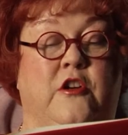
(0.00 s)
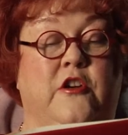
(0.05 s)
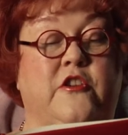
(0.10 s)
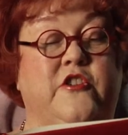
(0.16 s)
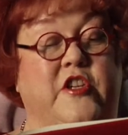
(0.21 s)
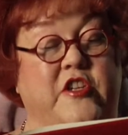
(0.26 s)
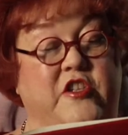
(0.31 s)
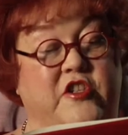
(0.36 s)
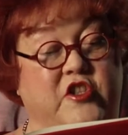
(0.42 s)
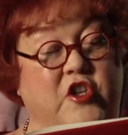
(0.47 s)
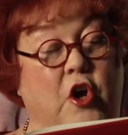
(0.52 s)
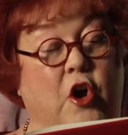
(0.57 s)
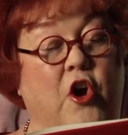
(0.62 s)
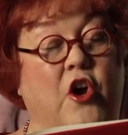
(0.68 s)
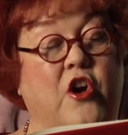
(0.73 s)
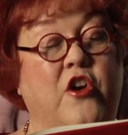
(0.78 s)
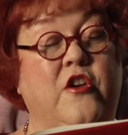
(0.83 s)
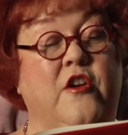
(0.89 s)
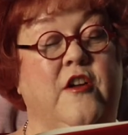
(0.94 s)
She
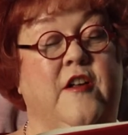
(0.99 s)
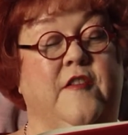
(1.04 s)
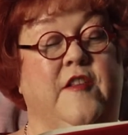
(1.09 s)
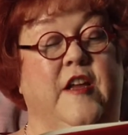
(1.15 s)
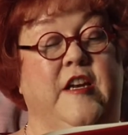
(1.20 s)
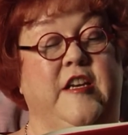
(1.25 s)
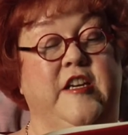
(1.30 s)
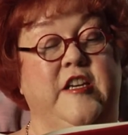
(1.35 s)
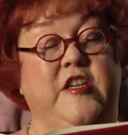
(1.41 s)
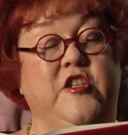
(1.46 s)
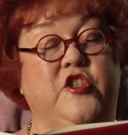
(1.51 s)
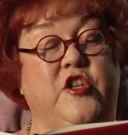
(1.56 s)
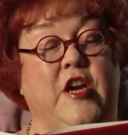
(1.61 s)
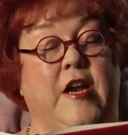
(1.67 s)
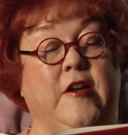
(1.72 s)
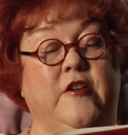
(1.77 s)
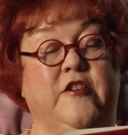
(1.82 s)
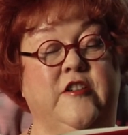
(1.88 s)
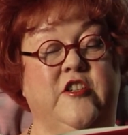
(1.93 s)
saw that each
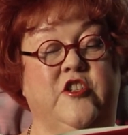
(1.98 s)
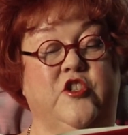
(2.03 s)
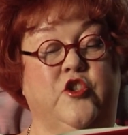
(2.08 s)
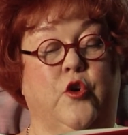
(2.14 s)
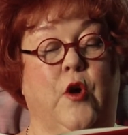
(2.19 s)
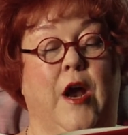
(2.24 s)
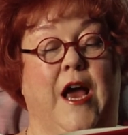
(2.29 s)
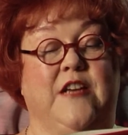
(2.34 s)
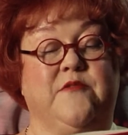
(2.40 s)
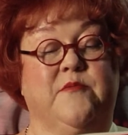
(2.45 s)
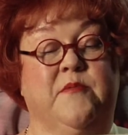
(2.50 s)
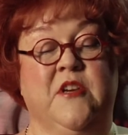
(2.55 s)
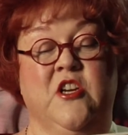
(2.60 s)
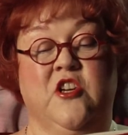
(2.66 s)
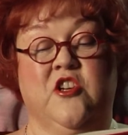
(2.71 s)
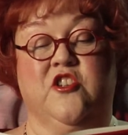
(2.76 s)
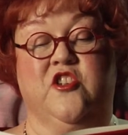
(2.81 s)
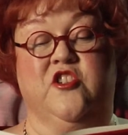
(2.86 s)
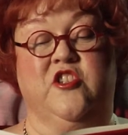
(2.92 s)
held in its grasp
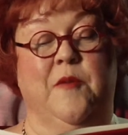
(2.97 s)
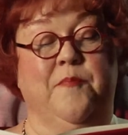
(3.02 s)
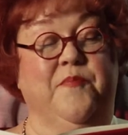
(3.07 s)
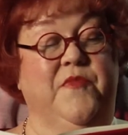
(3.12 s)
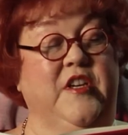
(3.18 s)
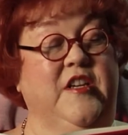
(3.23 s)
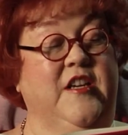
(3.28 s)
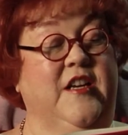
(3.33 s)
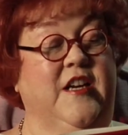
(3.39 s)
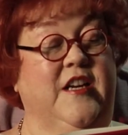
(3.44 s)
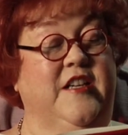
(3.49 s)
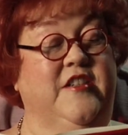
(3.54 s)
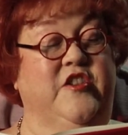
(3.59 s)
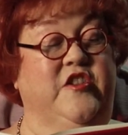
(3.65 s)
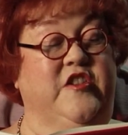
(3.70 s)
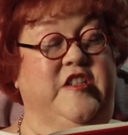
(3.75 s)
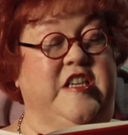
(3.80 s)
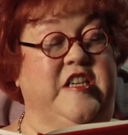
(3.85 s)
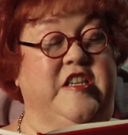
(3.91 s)
something it had
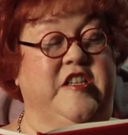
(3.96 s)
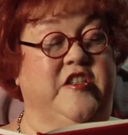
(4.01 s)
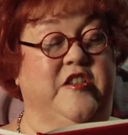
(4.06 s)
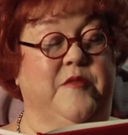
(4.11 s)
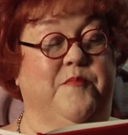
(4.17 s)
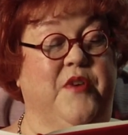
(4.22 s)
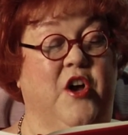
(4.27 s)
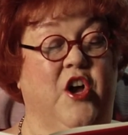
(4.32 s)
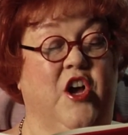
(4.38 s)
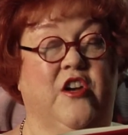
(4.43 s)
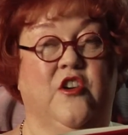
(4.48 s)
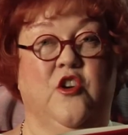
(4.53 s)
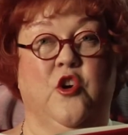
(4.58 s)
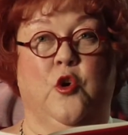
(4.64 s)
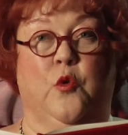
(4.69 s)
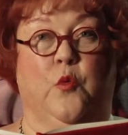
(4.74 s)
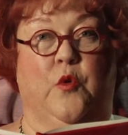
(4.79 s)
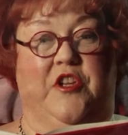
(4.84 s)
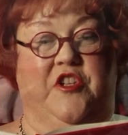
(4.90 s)
seized upon
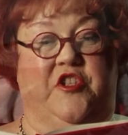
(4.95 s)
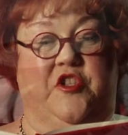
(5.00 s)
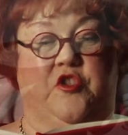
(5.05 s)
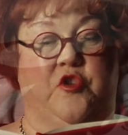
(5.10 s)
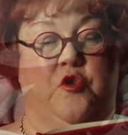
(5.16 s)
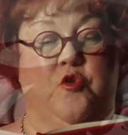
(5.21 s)
with its